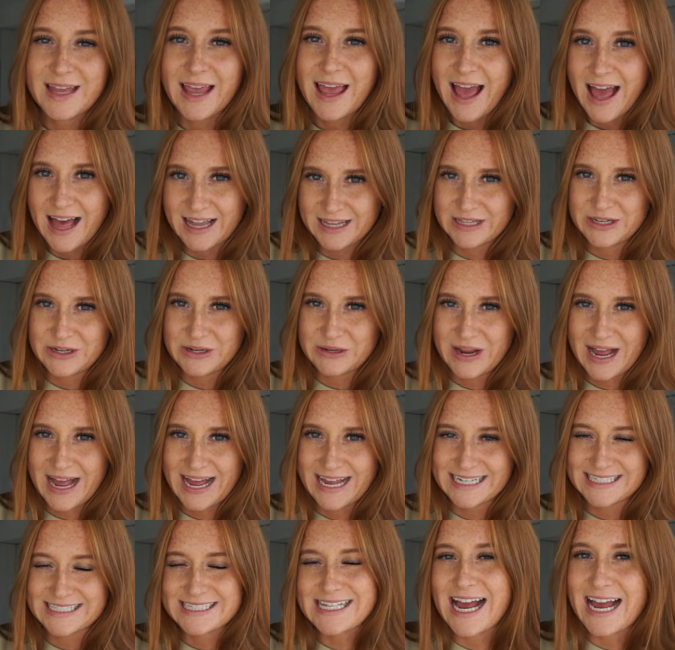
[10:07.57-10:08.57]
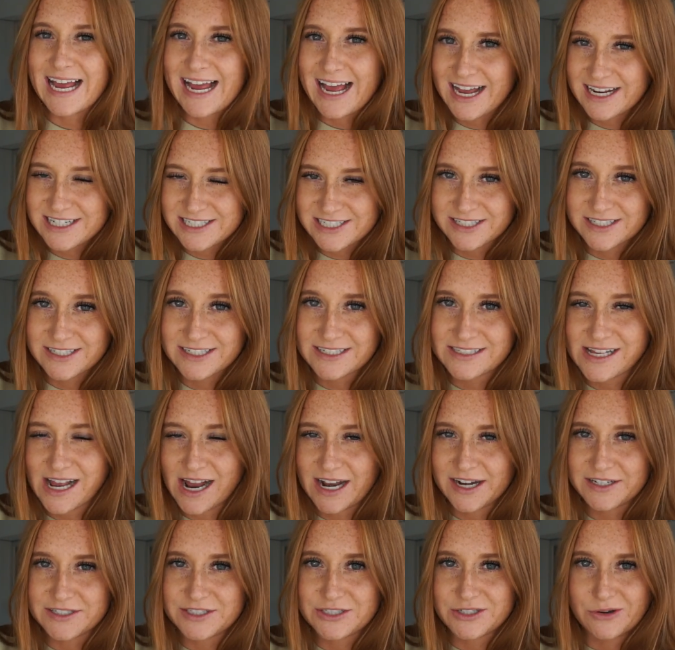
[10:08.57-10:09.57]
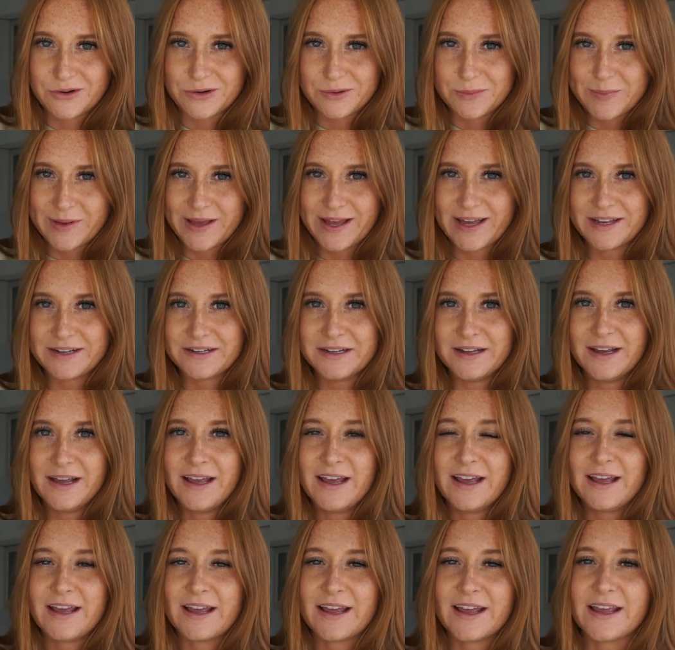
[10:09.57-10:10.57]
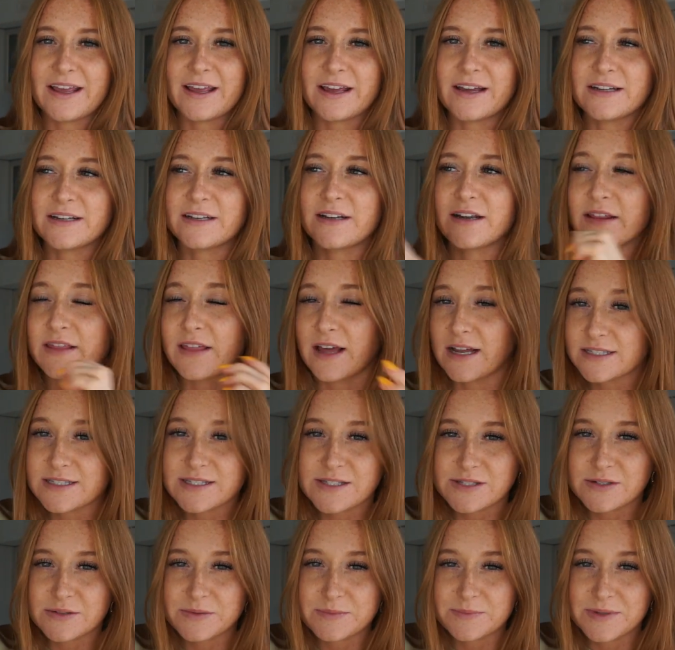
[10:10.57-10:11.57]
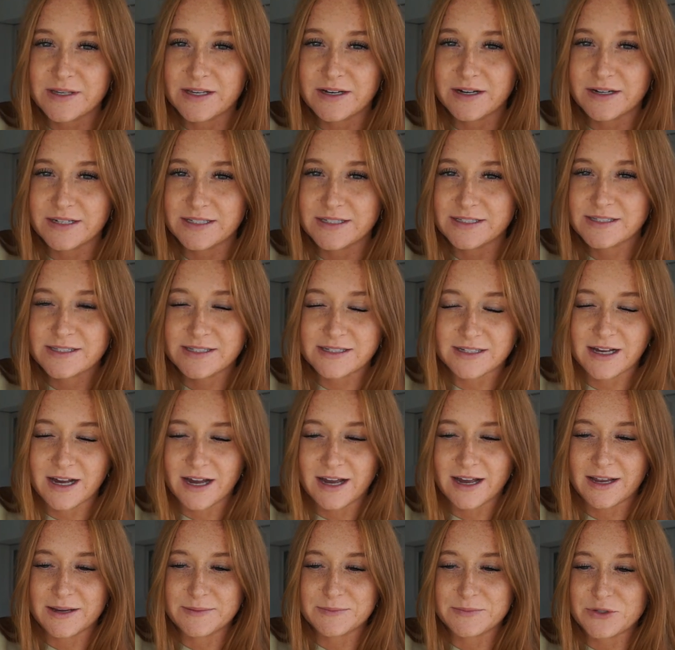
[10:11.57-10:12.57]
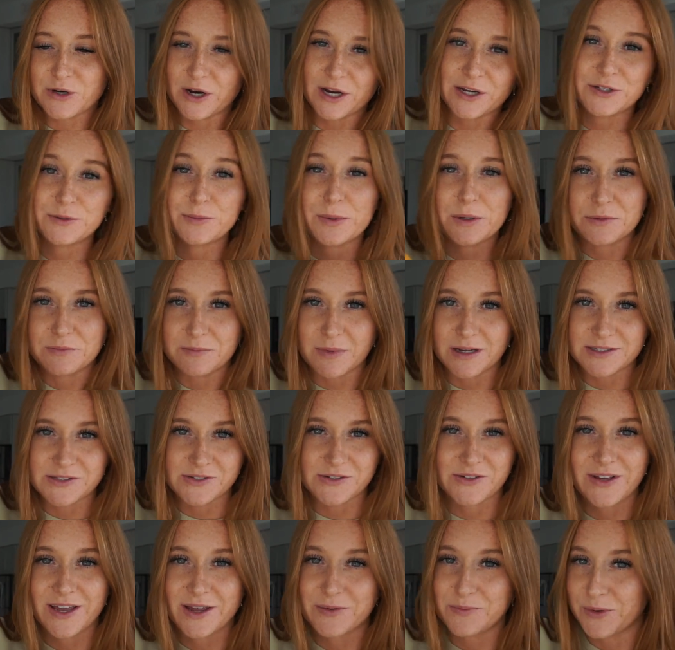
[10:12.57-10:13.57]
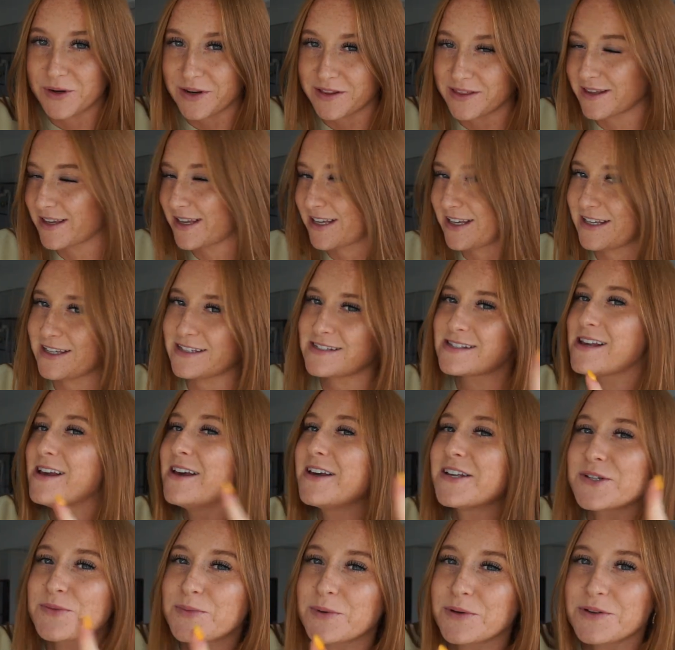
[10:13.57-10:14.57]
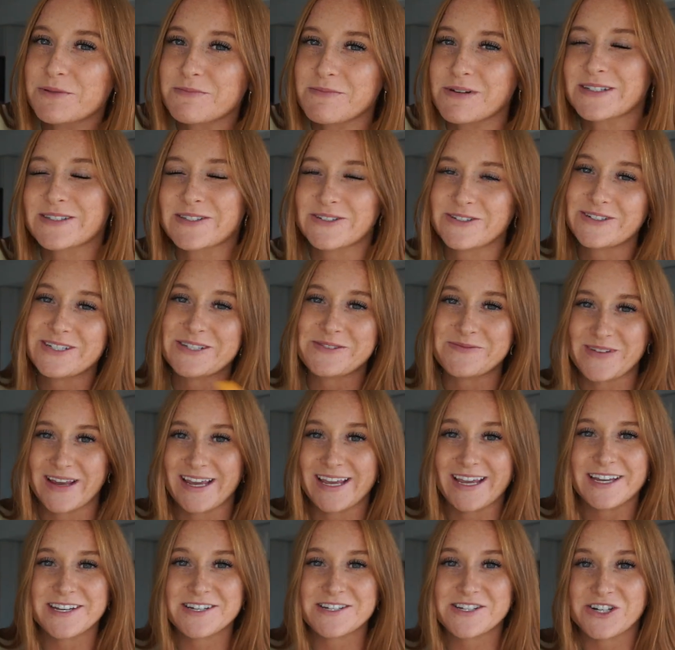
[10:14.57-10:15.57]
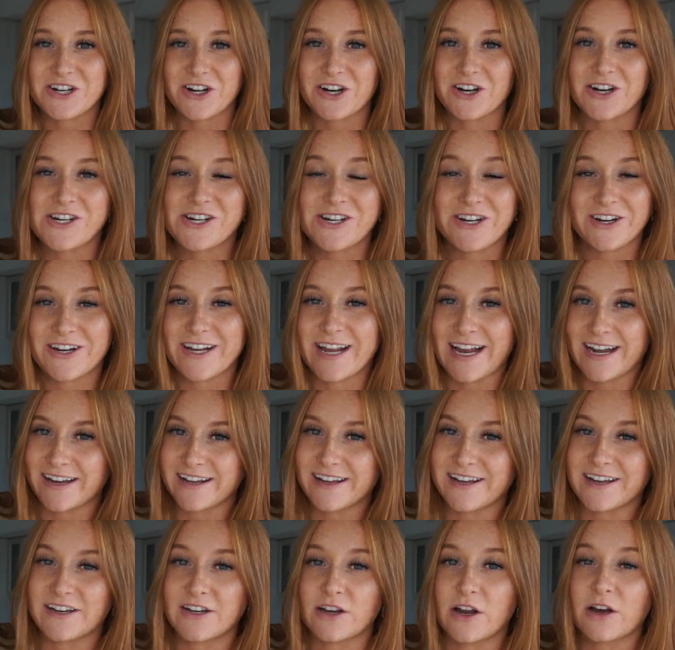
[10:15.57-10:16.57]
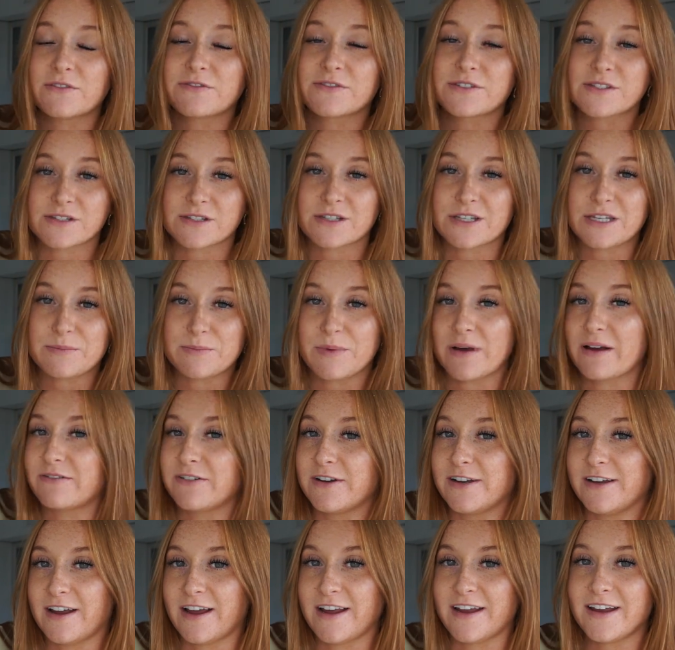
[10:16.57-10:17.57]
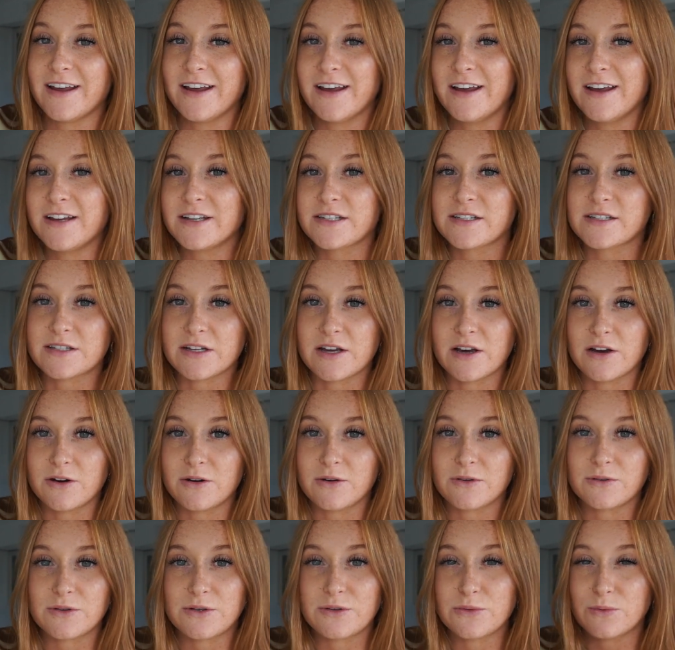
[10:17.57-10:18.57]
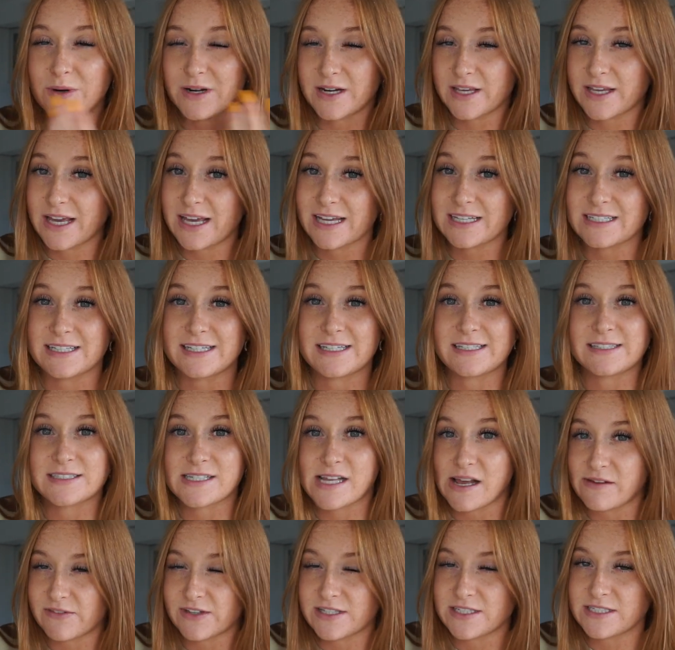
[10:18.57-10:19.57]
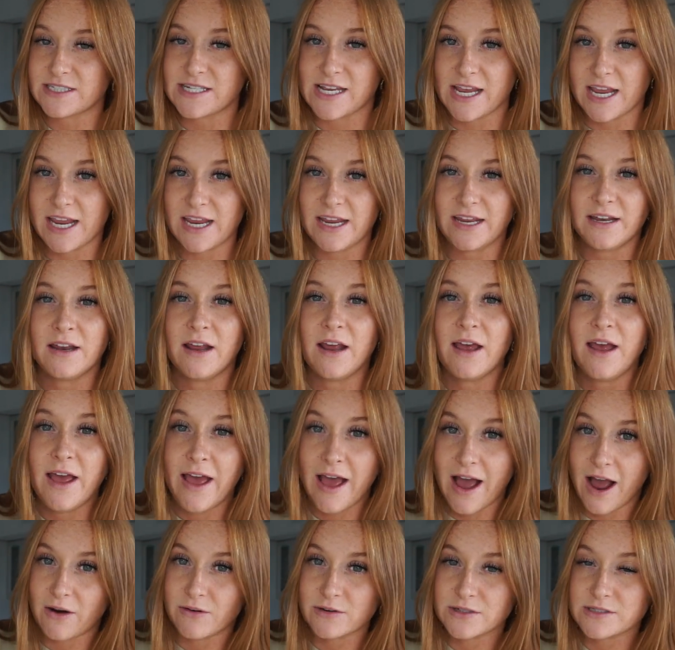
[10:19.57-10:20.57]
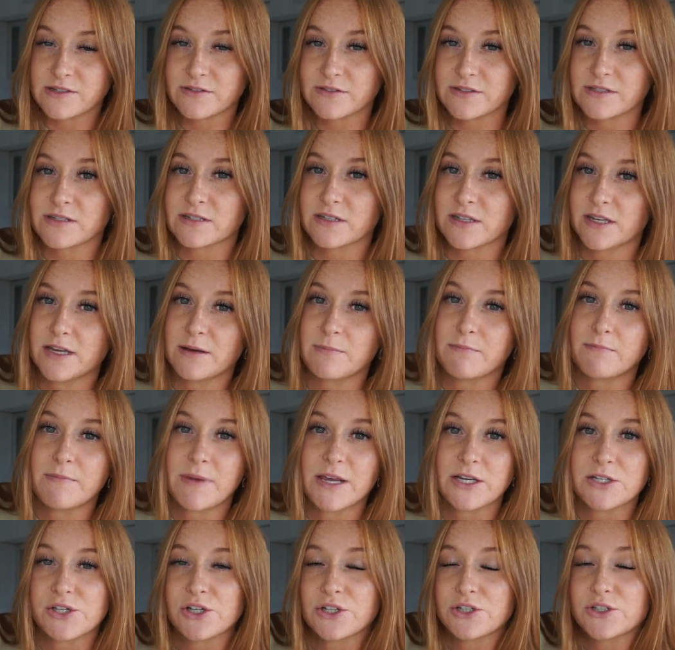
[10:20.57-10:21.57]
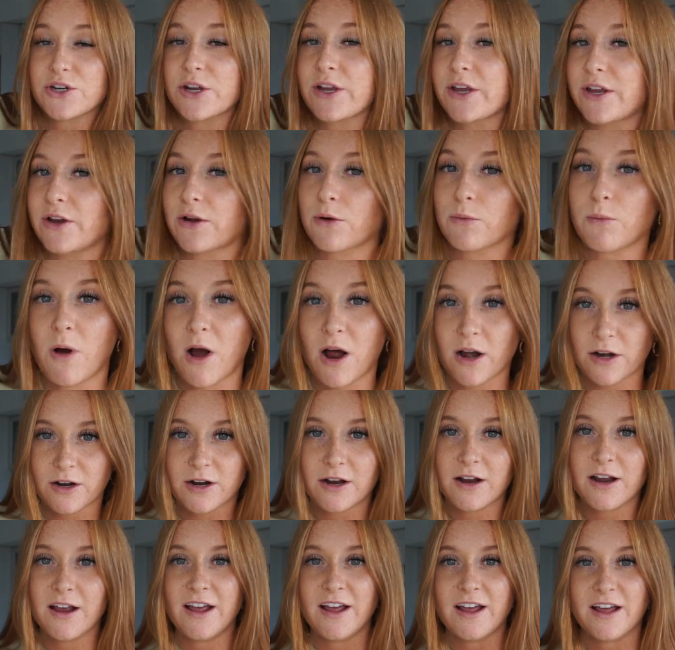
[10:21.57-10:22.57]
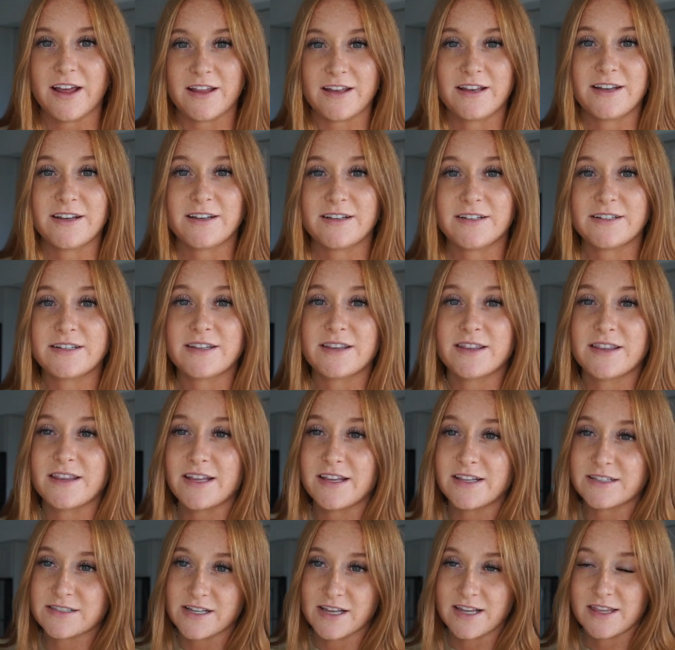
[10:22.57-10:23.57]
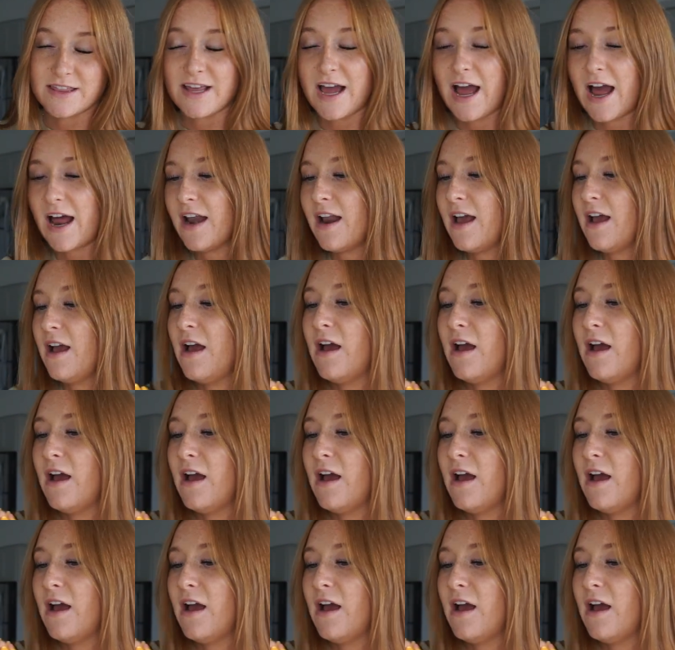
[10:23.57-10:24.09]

Hello guys, I actually decided to go to bed, and that's because I'm trying to build muscle, and one of the keys to building muscle is making sure you're getting enough sleep every night. So you want to get like seven to eight hours of sleep, make sure you're drinking your water and things like that.